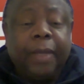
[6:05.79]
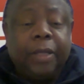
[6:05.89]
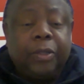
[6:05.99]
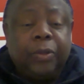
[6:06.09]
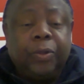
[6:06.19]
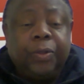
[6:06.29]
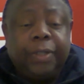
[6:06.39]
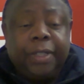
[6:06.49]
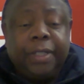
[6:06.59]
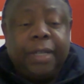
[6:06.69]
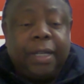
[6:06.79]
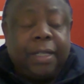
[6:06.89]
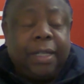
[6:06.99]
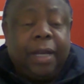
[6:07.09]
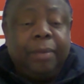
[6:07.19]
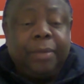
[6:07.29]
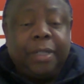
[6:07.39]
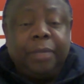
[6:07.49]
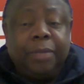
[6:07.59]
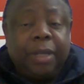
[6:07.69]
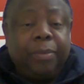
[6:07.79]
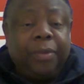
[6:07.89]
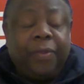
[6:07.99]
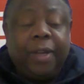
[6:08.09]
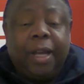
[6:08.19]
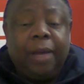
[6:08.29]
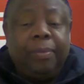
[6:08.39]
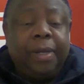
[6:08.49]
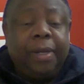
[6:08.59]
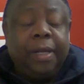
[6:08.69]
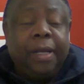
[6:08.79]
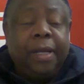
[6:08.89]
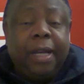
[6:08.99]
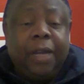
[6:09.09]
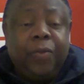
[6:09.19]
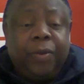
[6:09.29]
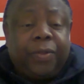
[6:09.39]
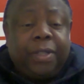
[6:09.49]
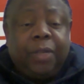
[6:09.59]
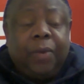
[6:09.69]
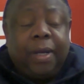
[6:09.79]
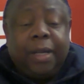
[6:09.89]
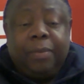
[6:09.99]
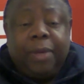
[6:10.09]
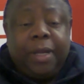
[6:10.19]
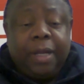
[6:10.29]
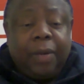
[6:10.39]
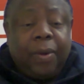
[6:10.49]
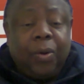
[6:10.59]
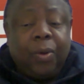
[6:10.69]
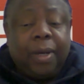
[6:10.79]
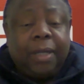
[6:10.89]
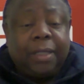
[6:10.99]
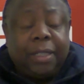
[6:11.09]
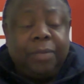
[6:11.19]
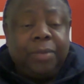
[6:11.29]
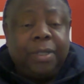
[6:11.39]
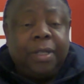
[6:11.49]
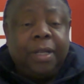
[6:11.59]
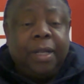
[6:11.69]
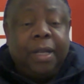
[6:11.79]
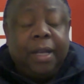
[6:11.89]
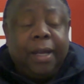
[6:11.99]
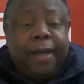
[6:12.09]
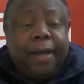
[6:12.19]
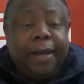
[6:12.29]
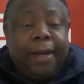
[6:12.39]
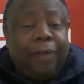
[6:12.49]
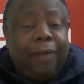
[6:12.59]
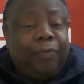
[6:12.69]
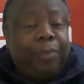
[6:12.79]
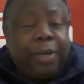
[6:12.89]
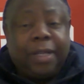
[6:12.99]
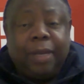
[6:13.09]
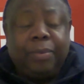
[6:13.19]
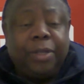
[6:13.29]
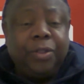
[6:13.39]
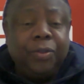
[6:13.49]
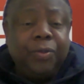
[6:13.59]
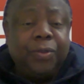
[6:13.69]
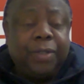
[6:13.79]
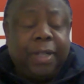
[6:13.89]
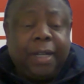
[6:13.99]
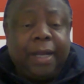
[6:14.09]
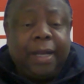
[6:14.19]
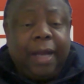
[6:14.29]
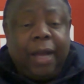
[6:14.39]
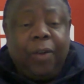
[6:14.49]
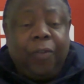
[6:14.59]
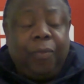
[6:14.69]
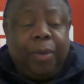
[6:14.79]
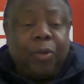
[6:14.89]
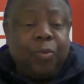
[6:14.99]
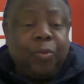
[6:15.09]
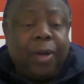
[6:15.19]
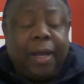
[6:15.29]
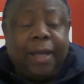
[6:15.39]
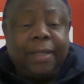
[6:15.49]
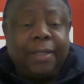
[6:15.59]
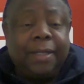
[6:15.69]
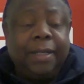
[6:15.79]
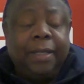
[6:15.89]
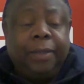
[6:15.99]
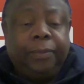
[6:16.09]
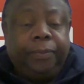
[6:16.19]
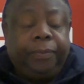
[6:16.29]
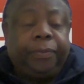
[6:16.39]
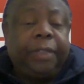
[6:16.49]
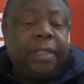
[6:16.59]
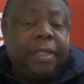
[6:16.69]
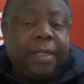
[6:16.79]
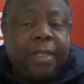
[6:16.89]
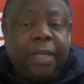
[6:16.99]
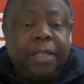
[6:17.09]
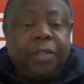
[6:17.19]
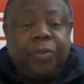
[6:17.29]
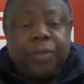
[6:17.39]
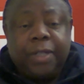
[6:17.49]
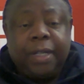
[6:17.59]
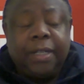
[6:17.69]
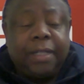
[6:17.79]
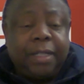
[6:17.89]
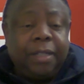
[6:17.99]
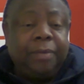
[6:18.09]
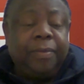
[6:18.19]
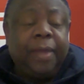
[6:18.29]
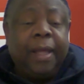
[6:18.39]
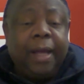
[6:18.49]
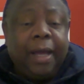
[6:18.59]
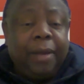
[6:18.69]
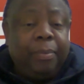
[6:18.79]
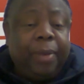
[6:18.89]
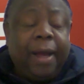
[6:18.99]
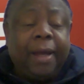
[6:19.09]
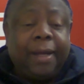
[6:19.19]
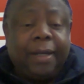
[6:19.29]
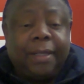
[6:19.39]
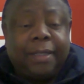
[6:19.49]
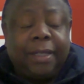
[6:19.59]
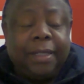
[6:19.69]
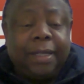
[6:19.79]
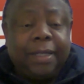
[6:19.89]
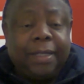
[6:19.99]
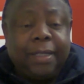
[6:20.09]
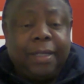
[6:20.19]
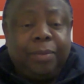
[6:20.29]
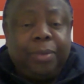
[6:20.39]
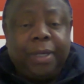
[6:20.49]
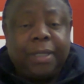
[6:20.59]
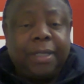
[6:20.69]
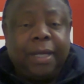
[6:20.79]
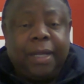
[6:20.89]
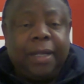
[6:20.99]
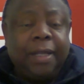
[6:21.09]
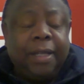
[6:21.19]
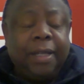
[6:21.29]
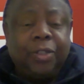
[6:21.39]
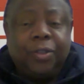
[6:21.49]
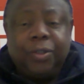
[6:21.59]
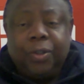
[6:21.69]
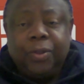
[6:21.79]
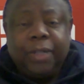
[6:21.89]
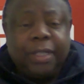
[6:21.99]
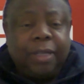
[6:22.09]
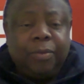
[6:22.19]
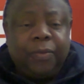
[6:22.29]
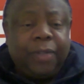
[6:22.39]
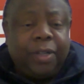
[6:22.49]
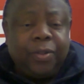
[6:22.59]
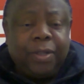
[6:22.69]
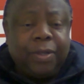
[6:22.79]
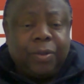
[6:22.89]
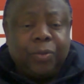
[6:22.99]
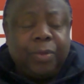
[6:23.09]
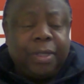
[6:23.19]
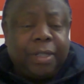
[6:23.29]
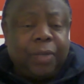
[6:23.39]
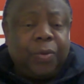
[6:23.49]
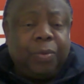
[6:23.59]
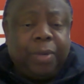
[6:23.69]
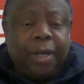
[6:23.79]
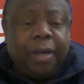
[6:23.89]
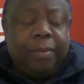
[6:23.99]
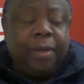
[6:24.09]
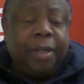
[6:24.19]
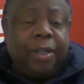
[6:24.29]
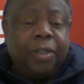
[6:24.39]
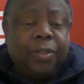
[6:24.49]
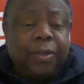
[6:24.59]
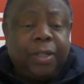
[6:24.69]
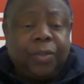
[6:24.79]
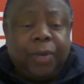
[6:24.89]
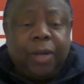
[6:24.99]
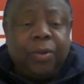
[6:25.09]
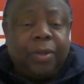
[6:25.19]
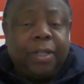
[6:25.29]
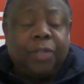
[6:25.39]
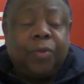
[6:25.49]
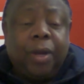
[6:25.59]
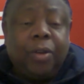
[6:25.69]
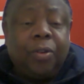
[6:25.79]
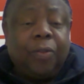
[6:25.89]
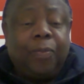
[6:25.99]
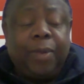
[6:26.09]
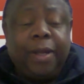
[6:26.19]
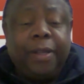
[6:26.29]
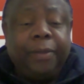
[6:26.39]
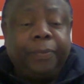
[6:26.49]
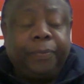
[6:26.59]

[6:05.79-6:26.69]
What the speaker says: So these are the time teams are beefing up, and we've seen what happened in our local teams. I've picked up the news that the guy of Marumo Gallants is intending to sell the team and buy another status in the PSL. So those are some of the rumors that we pick up. So there's quite a lot. There's quite a lot of planning.